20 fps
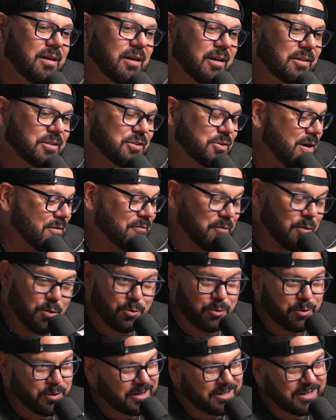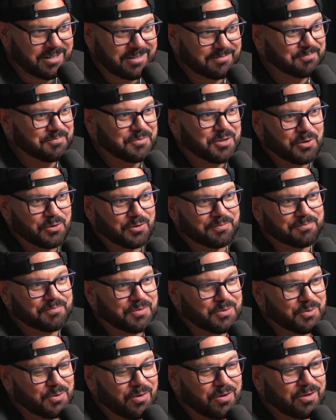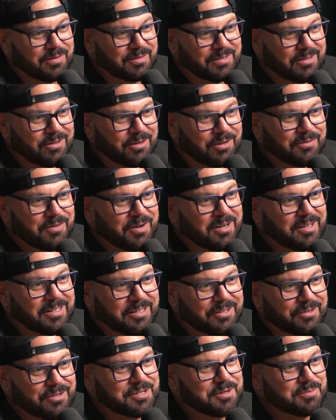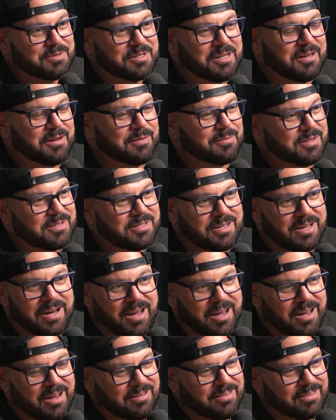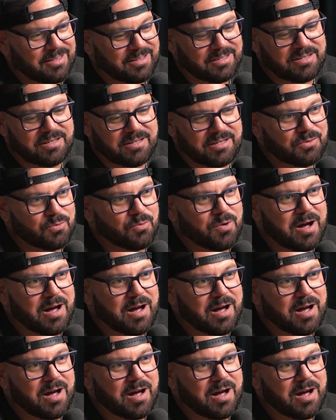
and so I forwarded it to to all, all of our leadership team and said, "Hey, this is